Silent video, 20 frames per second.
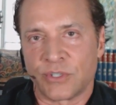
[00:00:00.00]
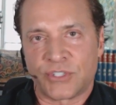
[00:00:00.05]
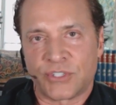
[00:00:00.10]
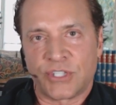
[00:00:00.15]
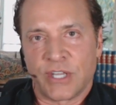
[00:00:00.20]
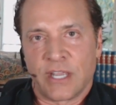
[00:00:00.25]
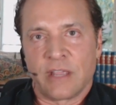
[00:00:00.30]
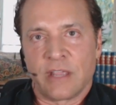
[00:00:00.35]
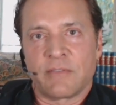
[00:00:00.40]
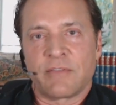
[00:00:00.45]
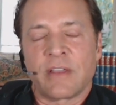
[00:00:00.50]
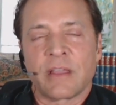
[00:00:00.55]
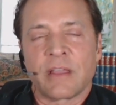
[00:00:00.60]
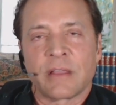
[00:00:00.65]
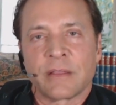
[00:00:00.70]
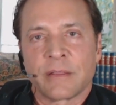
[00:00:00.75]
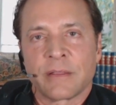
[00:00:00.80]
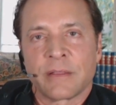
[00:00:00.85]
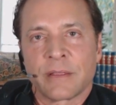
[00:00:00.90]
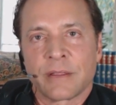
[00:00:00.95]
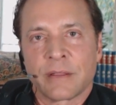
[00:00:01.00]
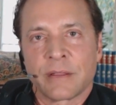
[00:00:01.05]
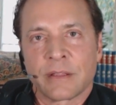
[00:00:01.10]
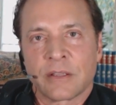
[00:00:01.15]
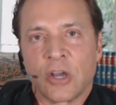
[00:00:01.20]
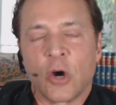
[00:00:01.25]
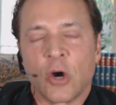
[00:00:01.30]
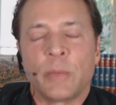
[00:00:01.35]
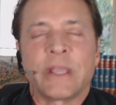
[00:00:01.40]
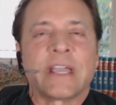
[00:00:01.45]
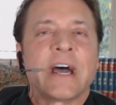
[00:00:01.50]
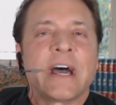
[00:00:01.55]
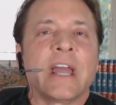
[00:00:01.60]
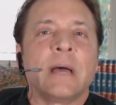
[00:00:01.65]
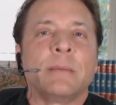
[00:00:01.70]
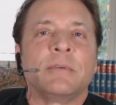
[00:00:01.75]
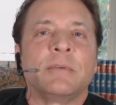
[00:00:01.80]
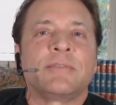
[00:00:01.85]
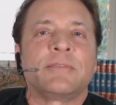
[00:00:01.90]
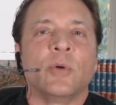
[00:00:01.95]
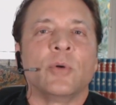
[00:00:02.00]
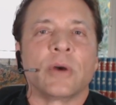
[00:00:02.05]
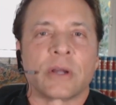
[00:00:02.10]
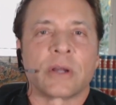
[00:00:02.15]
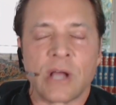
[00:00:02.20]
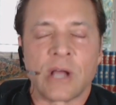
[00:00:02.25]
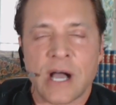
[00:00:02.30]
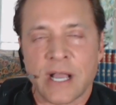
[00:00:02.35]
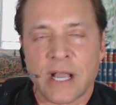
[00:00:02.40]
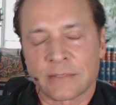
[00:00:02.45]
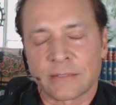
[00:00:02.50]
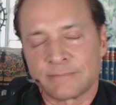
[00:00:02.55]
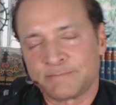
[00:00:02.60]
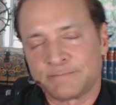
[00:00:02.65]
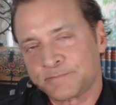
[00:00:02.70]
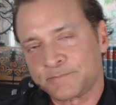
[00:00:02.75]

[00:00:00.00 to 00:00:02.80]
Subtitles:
to achieve. Kobe got up at 4 o'clock.